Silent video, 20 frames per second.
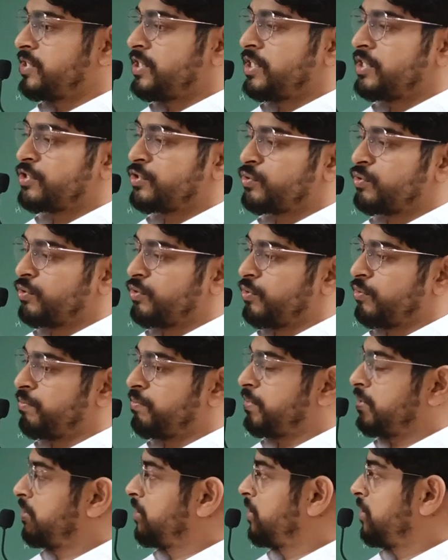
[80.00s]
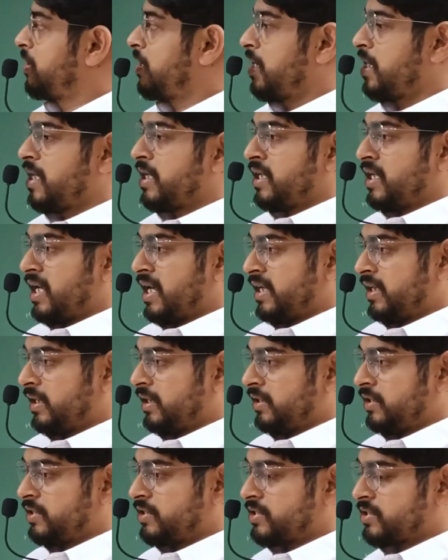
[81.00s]
CHO group.
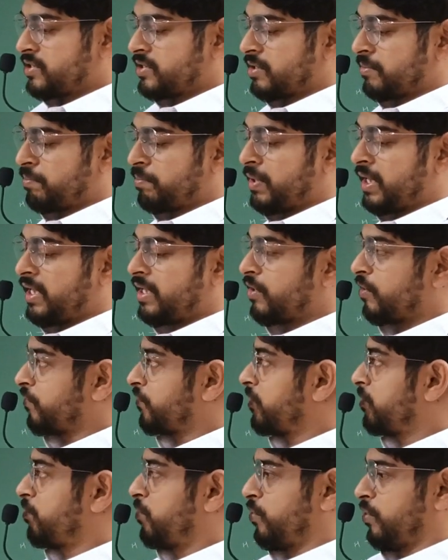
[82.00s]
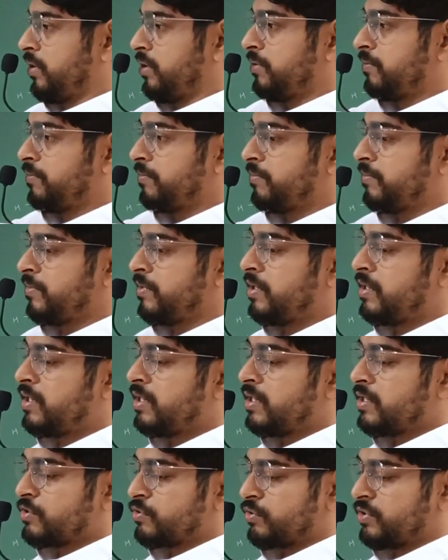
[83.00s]
This is the plane of the board.
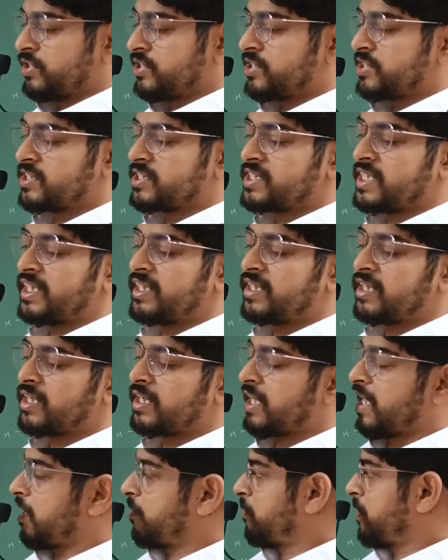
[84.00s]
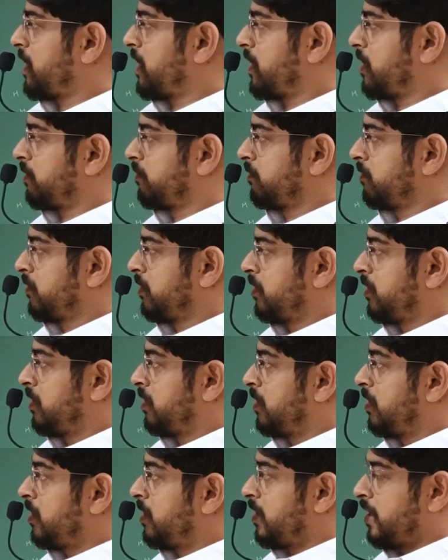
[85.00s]
So this is the central carbon atom
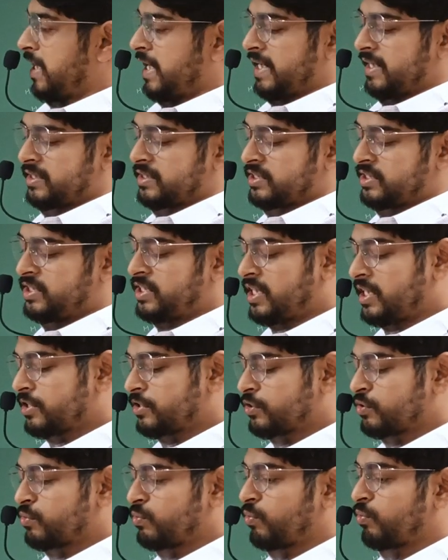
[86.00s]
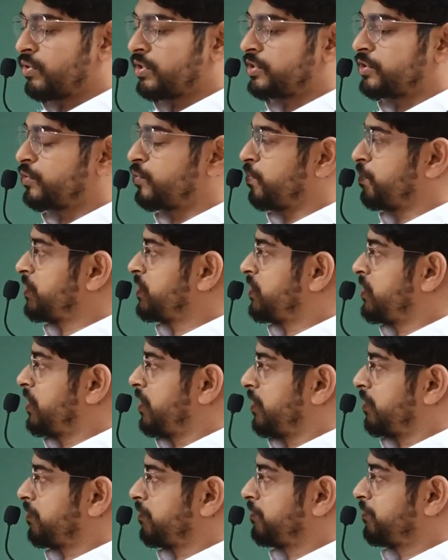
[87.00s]
and CH2OH group is
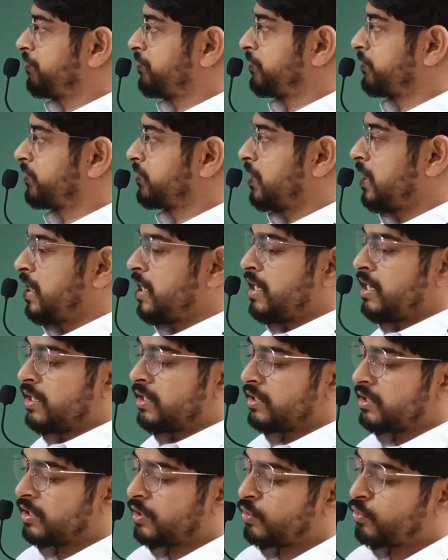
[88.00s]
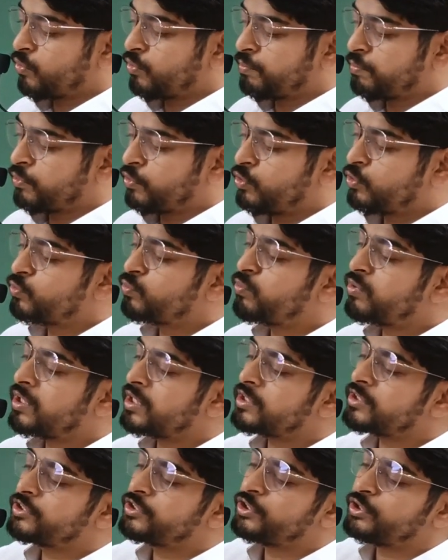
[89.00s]
here. The group
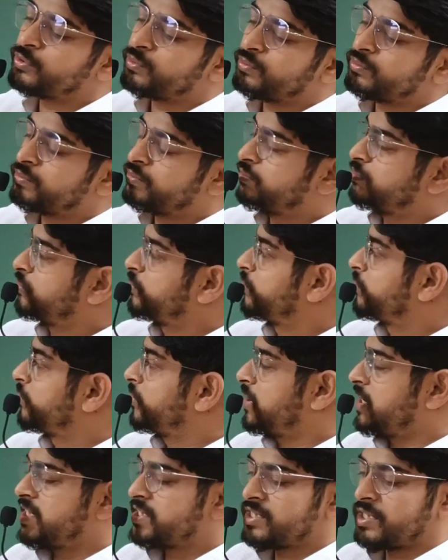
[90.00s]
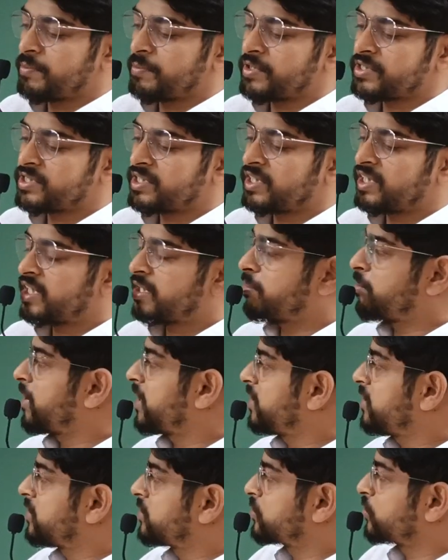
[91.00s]
towards you is represented by
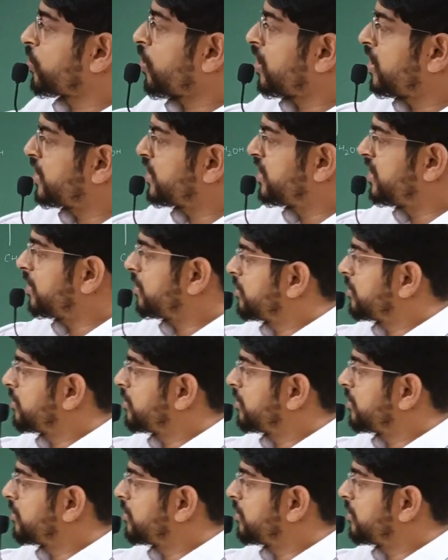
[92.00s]
the solid